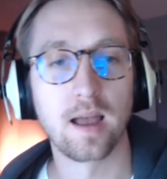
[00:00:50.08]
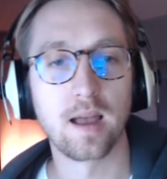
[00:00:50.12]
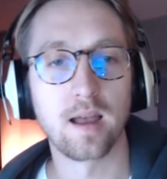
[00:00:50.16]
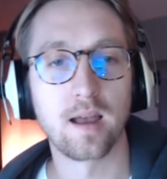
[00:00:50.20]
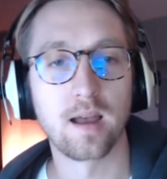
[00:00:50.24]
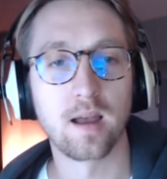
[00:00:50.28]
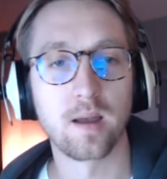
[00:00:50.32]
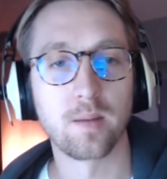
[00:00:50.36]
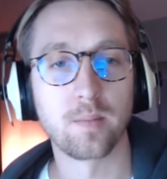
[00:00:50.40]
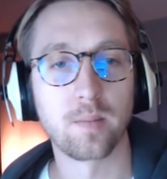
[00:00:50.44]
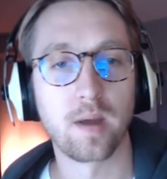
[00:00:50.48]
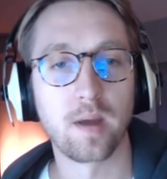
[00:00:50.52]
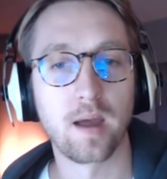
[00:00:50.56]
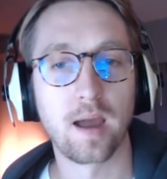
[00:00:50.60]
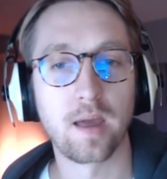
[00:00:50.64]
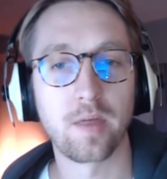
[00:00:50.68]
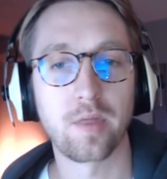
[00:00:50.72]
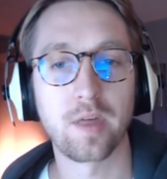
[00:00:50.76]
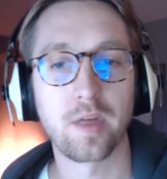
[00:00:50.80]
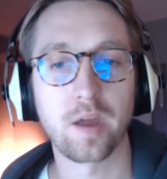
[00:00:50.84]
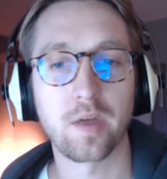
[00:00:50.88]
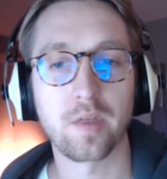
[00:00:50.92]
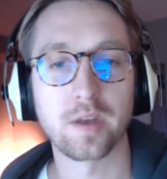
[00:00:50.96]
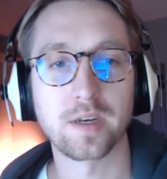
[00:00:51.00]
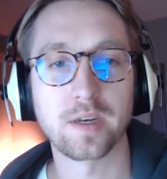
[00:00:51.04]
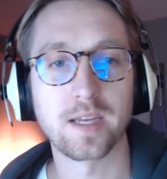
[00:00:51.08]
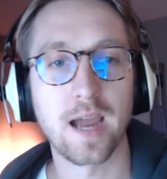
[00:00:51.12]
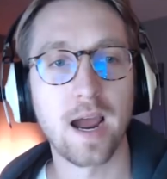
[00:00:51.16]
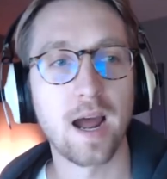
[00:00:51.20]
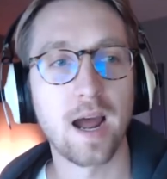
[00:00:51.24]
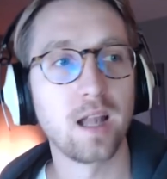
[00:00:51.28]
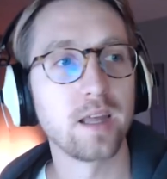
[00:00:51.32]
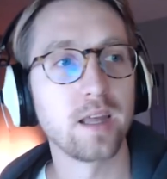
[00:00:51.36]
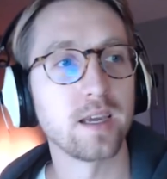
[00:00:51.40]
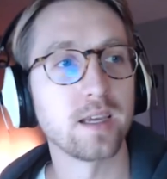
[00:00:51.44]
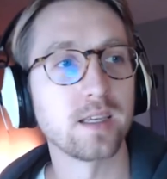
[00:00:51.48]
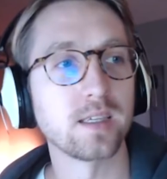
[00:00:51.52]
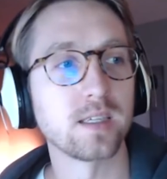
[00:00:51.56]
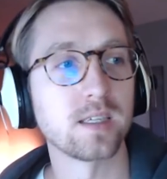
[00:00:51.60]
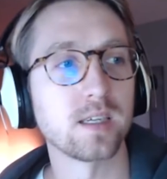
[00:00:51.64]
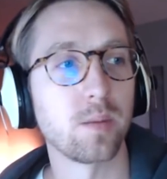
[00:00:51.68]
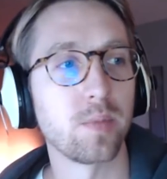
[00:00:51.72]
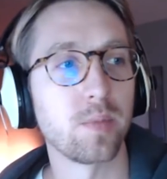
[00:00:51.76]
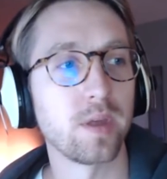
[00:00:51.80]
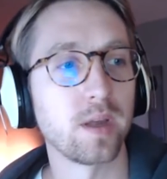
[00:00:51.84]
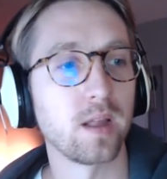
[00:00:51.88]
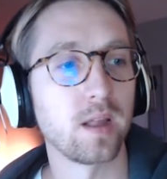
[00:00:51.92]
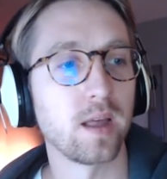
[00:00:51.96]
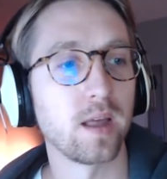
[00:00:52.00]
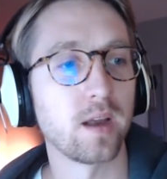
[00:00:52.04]
I think the tally is
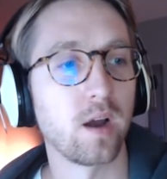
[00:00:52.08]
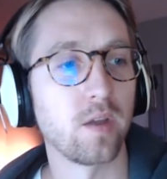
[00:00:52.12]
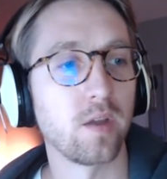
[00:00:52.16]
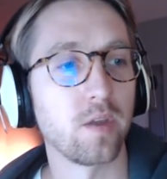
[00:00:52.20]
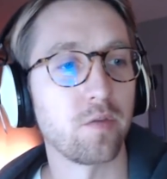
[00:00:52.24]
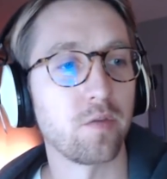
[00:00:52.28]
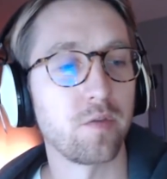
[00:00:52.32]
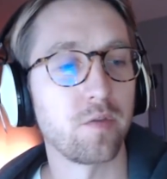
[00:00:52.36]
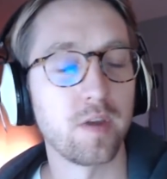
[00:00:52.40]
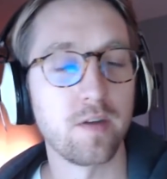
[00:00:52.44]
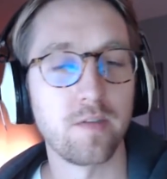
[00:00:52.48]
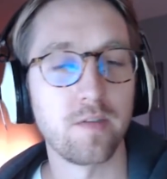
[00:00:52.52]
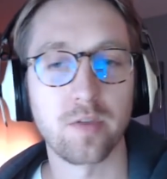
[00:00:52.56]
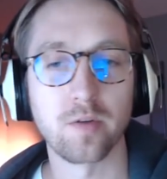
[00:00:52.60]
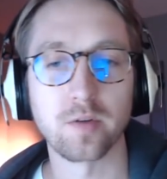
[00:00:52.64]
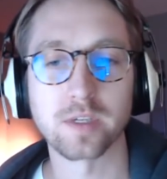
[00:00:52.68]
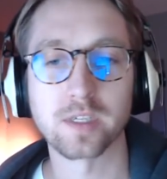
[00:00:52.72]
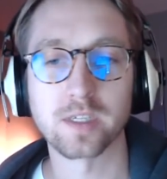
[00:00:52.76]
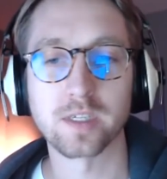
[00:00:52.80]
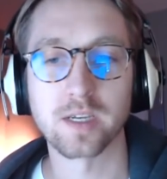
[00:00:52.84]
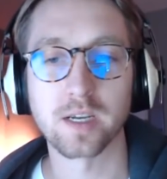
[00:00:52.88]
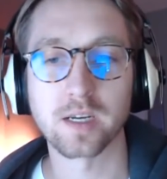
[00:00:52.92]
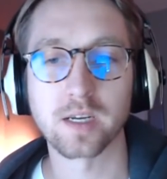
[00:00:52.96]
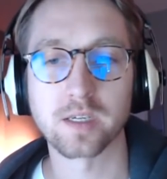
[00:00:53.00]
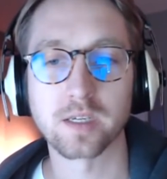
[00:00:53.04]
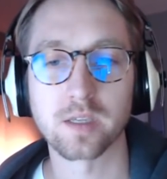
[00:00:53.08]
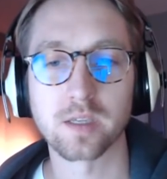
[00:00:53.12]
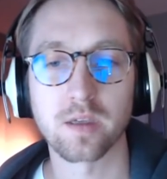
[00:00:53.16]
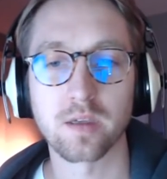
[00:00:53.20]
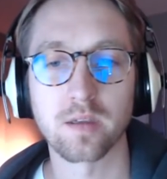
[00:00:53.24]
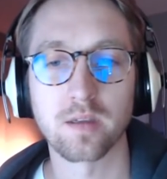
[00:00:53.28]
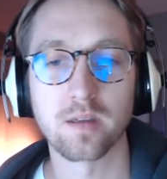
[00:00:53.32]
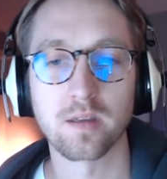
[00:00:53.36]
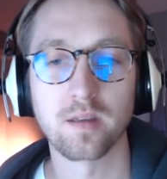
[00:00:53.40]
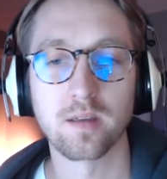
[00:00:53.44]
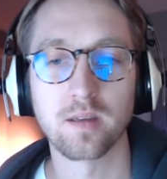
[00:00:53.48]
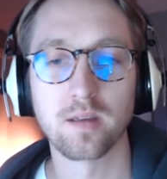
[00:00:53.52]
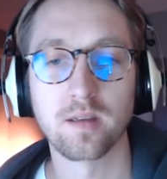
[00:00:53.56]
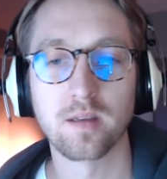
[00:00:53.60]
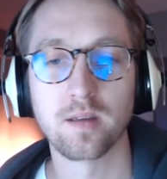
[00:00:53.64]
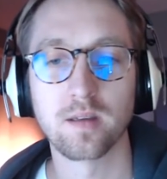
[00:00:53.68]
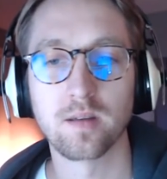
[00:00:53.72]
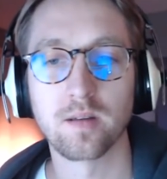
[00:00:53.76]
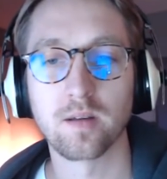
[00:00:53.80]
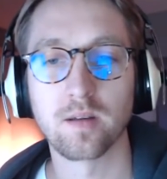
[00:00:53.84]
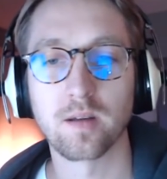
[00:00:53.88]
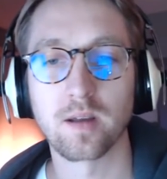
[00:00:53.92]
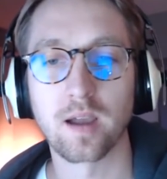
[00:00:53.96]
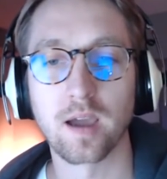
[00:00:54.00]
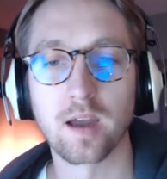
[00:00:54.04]
something like on the 5th or 6th
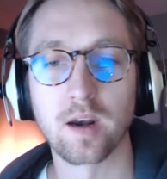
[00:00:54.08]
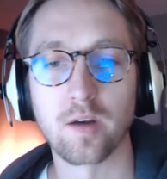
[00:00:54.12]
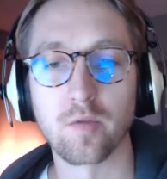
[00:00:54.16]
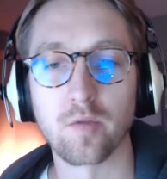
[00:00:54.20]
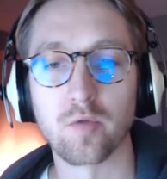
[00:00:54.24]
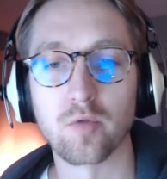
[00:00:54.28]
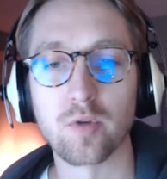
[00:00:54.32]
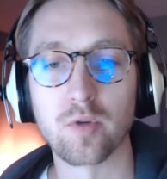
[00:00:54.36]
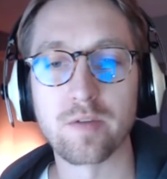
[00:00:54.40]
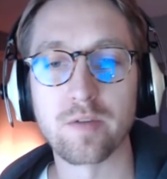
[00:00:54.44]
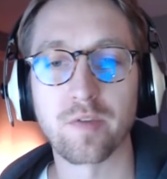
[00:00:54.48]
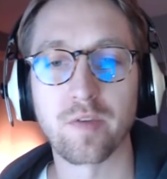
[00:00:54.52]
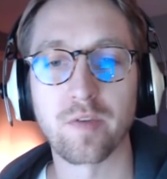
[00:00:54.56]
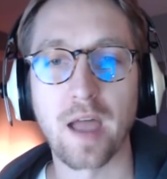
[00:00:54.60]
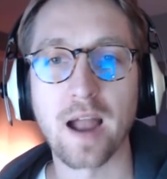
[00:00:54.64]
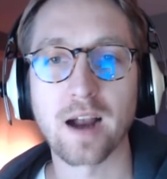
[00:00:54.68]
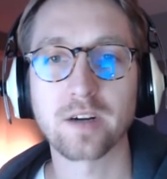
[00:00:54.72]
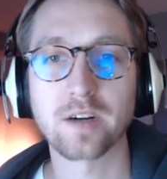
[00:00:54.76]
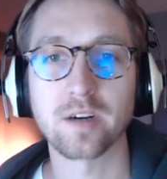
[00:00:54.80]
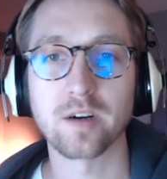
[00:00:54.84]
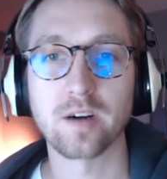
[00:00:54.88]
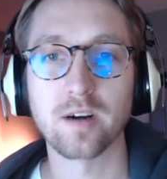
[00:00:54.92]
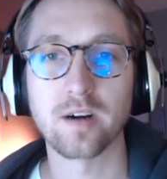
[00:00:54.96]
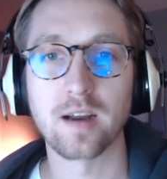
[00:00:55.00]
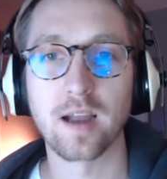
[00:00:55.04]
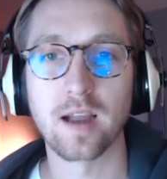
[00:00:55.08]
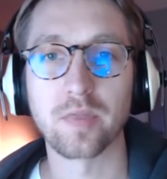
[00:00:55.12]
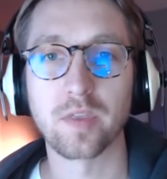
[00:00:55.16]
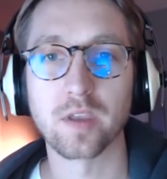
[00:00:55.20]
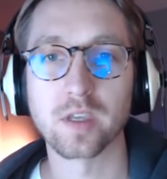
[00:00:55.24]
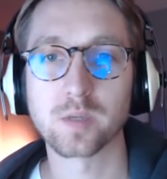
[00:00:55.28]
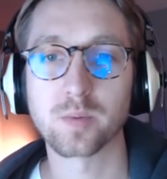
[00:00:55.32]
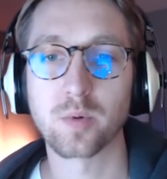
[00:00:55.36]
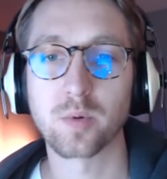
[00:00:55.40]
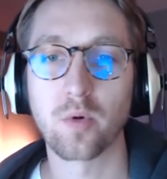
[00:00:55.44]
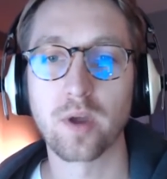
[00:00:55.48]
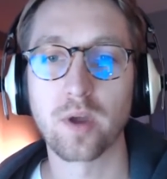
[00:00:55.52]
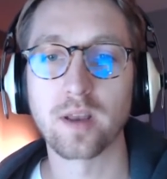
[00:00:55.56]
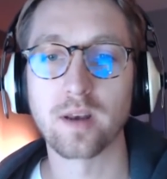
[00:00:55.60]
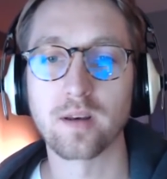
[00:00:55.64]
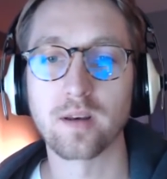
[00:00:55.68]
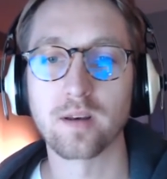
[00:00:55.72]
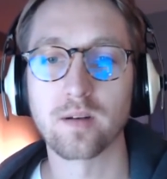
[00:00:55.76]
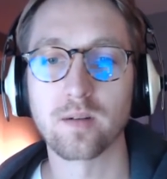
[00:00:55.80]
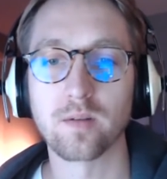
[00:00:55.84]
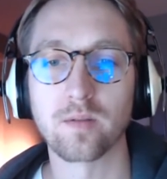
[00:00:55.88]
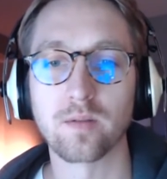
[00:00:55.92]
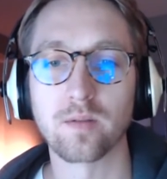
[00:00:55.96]
kind of refactor at this point.